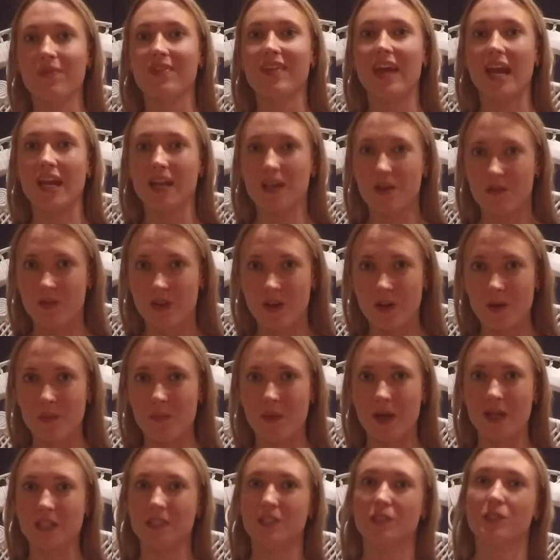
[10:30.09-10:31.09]
Thank you very
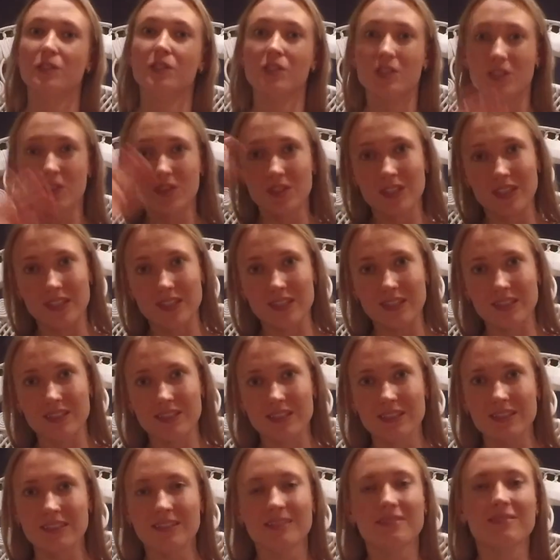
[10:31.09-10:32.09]
much.
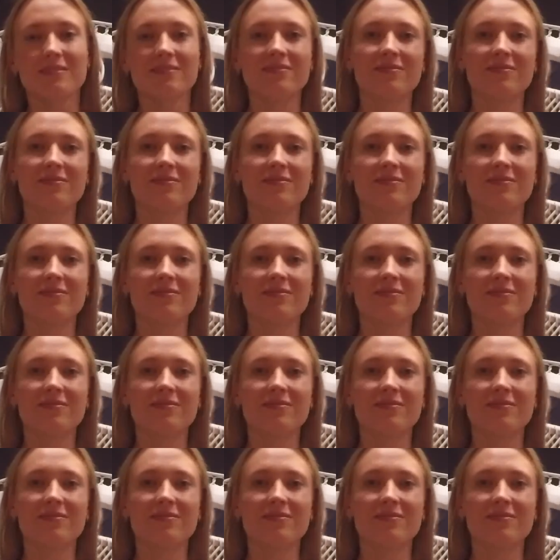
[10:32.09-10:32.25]
Toodles!